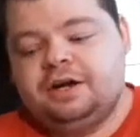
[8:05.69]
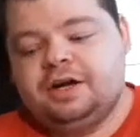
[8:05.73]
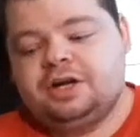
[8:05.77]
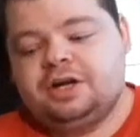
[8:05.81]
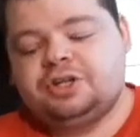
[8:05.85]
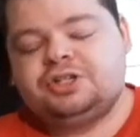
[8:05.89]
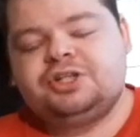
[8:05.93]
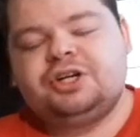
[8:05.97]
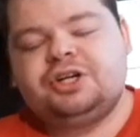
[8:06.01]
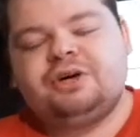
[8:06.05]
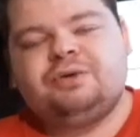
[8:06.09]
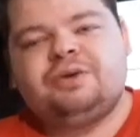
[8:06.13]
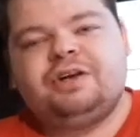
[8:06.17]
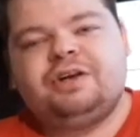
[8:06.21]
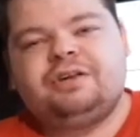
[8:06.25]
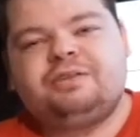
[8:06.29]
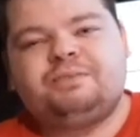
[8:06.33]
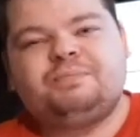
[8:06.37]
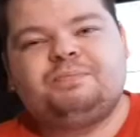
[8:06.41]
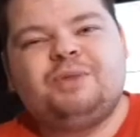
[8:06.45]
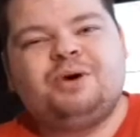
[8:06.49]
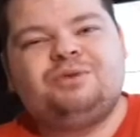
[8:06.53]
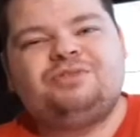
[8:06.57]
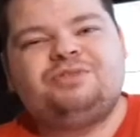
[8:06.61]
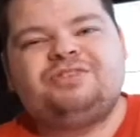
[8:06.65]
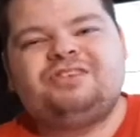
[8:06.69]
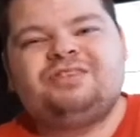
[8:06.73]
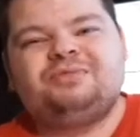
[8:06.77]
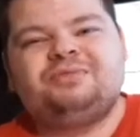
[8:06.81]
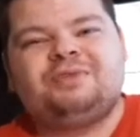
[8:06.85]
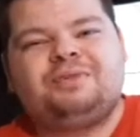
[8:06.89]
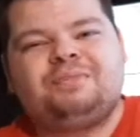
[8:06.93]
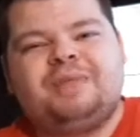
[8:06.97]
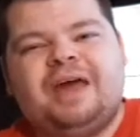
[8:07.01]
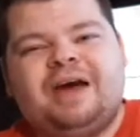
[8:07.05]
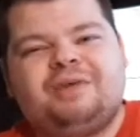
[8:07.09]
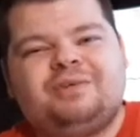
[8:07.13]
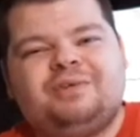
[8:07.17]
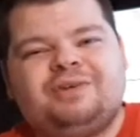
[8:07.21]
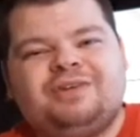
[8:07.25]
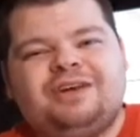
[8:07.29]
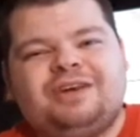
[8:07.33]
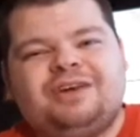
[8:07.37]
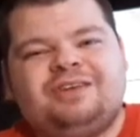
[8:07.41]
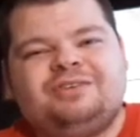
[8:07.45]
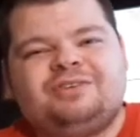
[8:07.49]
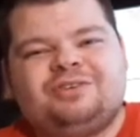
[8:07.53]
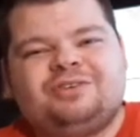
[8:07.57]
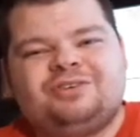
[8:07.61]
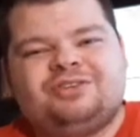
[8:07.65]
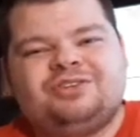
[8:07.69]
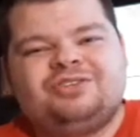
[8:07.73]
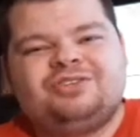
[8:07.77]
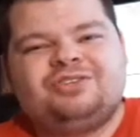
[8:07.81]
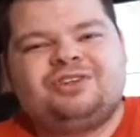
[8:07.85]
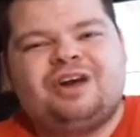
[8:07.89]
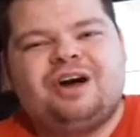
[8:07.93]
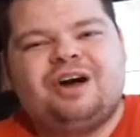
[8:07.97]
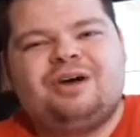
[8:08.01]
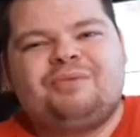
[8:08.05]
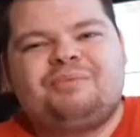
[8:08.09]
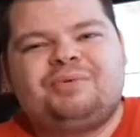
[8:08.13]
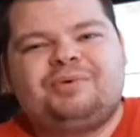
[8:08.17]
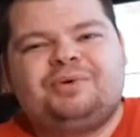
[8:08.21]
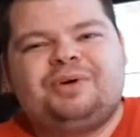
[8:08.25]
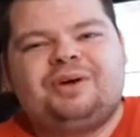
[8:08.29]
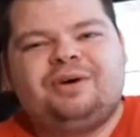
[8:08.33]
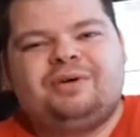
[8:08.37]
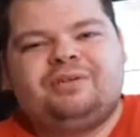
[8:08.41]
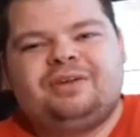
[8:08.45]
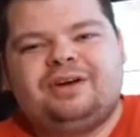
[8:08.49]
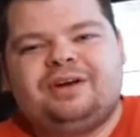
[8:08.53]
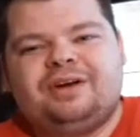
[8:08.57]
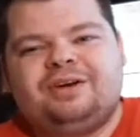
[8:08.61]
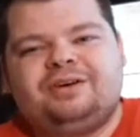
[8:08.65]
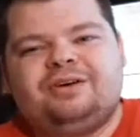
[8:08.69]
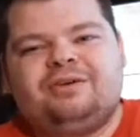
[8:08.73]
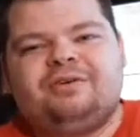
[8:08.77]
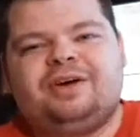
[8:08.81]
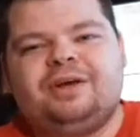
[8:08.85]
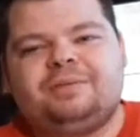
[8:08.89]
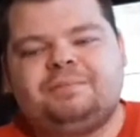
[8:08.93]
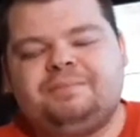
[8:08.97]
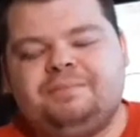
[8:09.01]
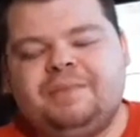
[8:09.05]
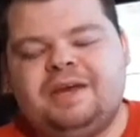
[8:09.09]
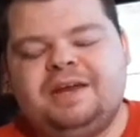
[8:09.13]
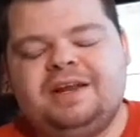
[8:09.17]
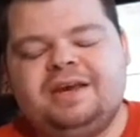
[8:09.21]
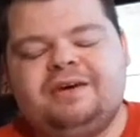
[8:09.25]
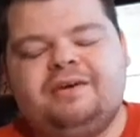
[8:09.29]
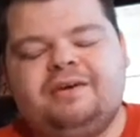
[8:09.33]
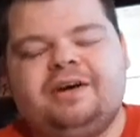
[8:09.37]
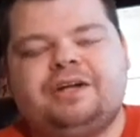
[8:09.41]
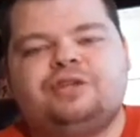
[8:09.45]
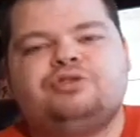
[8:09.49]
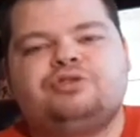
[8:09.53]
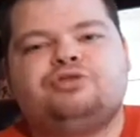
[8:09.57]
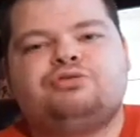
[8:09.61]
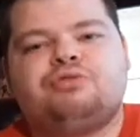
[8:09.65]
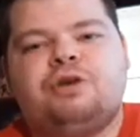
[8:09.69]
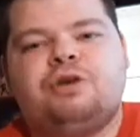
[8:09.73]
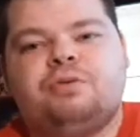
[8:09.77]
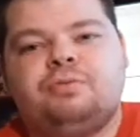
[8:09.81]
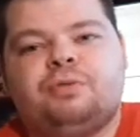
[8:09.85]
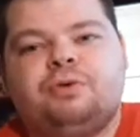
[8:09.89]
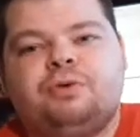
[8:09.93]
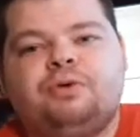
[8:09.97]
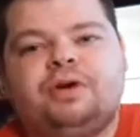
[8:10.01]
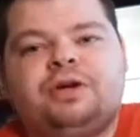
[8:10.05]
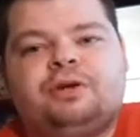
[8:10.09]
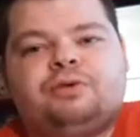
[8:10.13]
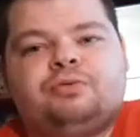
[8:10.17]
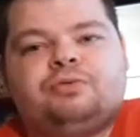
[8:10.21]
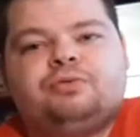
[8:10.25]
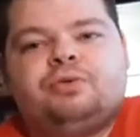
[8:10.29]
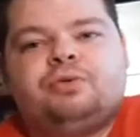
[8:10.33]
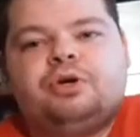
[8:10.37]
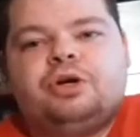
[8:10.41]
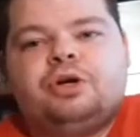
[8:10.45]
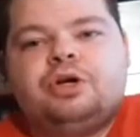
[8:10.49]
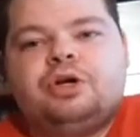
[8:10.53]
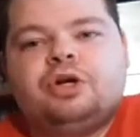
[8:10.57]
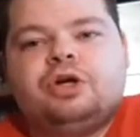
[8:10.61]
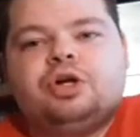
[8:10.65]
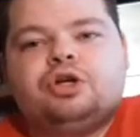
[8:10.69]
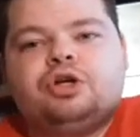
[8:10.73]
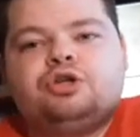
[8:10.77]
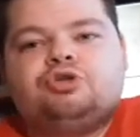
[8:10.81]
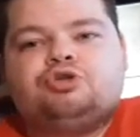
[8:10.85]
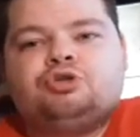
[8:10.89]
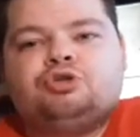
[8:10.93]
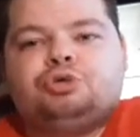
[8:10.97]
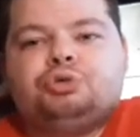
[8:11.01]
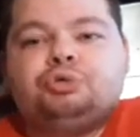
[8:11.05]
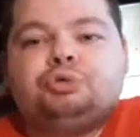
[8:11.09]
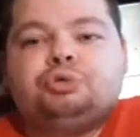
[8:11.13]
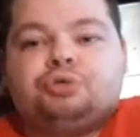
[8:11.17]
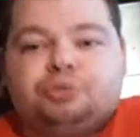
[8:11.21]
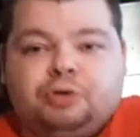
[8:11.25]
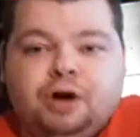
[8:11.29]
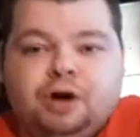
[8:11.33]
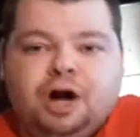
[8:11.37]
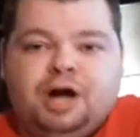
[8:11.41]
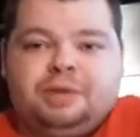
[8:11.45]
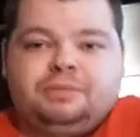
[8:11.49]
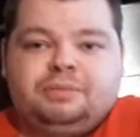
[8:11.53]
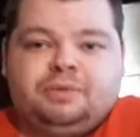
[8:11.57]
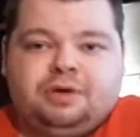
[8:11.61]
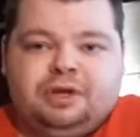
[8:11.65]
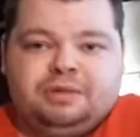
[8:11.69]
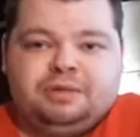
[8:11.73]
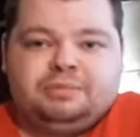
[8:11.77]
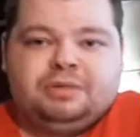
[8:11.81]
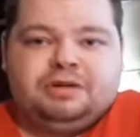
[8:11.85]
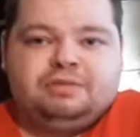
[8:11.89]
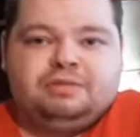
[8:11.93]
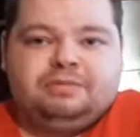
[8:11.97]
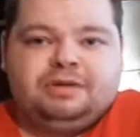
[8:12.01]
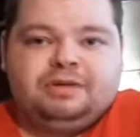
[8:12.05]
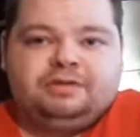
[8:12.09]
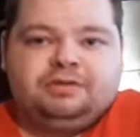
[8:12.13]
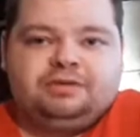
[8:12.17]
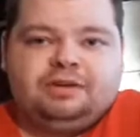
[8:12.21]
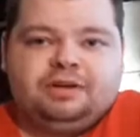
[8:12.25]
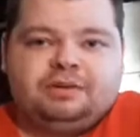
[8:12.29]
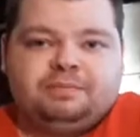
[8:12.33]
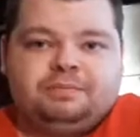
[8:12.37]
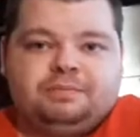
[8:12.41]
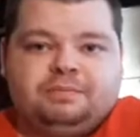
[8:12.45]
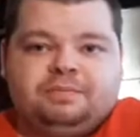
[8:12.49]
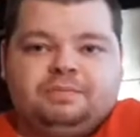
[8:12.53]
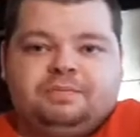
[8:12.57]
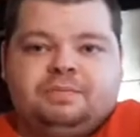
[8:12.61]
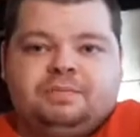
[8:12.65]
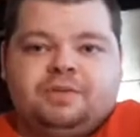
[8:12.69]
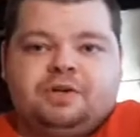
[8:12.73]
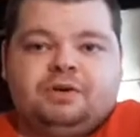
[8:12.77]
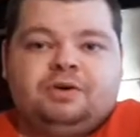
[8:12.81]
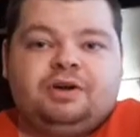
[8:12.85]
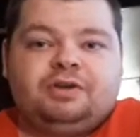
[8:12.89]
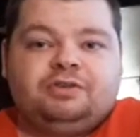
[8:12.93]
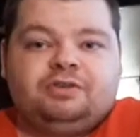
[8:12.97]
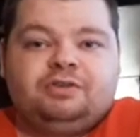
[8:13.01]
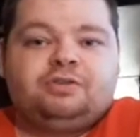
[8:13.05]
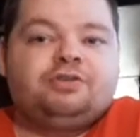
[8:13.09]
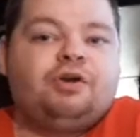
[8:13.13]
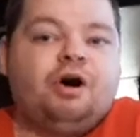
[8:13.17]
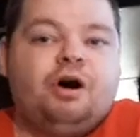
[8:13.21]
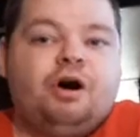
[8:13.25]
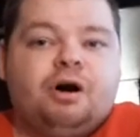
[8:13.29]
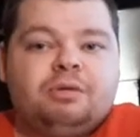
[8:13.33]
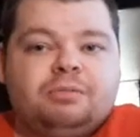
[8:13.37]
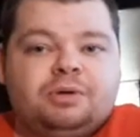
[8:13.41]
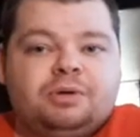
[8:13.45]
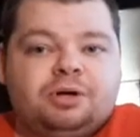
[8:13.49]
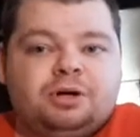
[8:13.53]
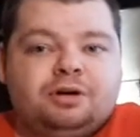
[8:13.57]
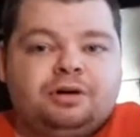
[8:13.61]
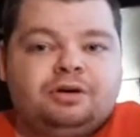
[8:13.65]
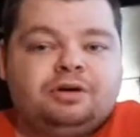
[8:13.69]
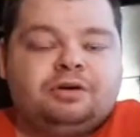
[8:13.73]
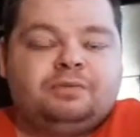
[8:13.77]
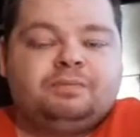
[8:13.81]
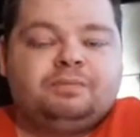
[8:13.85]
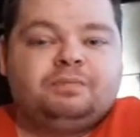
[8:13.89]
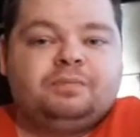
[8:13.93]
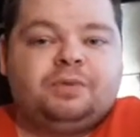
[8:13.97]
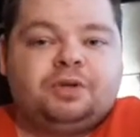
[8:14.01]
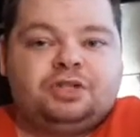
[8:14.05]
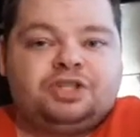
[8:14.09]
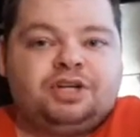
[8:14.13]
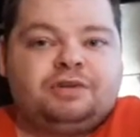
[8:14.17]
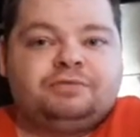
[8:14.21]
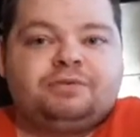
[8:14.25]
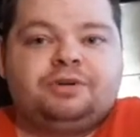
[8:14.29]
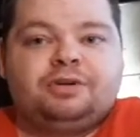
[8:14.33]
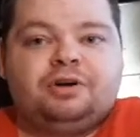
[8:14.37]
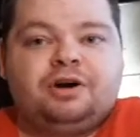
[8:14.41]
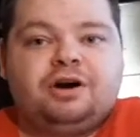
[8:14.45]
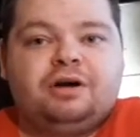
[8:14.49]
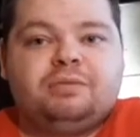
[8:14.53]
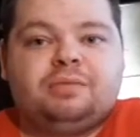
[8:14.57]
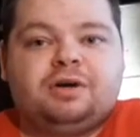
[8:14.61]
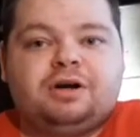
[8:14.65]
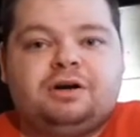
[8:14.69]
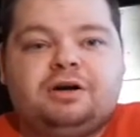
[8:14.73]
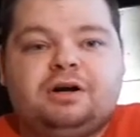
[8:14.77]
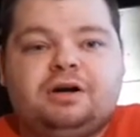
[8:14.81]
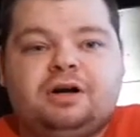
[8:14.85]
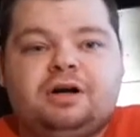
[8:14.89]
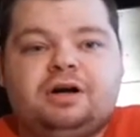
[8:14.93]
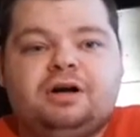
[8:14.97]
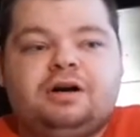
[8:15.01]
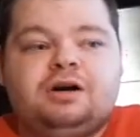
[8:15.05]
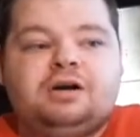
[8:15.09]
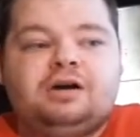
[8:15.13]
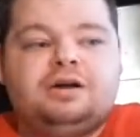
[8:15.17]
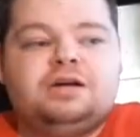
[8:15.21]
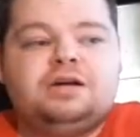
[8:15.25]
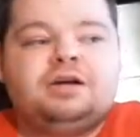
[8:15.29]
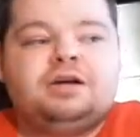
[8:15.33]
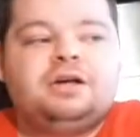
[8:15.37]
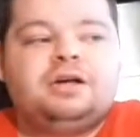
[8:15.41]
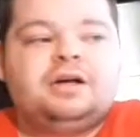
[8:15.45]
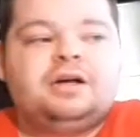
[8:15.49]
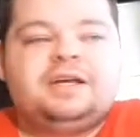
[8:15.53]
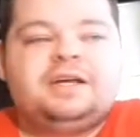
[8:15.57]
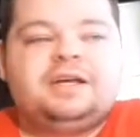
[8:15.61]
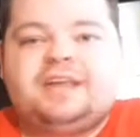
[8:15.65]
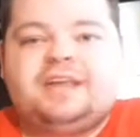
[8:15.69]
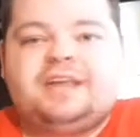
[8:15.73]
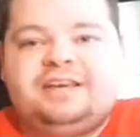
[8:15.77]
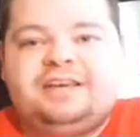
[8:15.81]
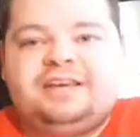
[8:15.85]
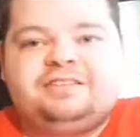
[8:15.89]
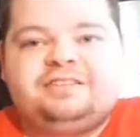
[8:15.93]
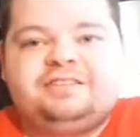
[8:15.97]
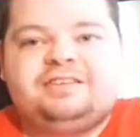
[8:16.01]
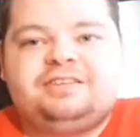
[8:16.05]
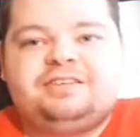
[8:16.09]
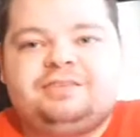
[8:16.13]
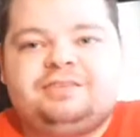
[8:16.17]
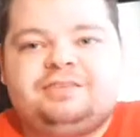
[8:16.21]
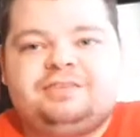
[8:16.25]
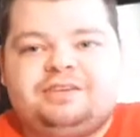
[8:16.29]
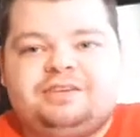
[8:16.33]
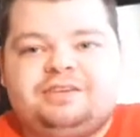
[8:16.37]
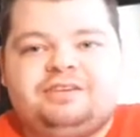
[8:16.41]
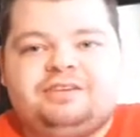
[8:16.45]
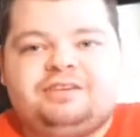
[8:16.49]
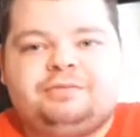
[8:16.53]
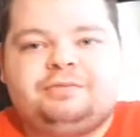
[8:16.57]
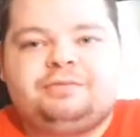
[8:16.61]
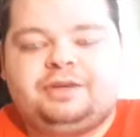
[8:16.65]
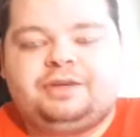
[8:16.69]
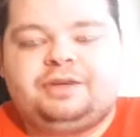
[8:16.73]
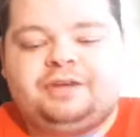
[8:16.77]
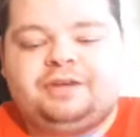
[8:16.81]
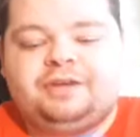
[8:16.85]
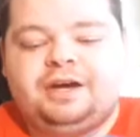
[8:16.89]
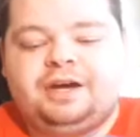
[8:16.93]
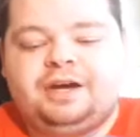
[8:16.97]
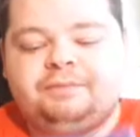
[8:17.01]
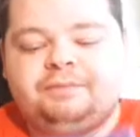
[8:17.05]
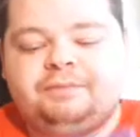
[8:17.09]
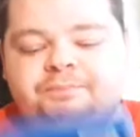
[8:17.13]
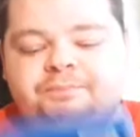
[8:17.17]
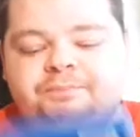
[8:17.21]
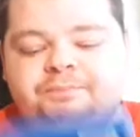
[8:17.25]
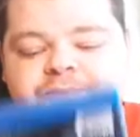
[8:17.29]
Because, most of them nowadays are just not really all that good. Meaning, true crime, movies. Like the Dahmer, Jeffrey Dahmer, Gacy, stuff like that.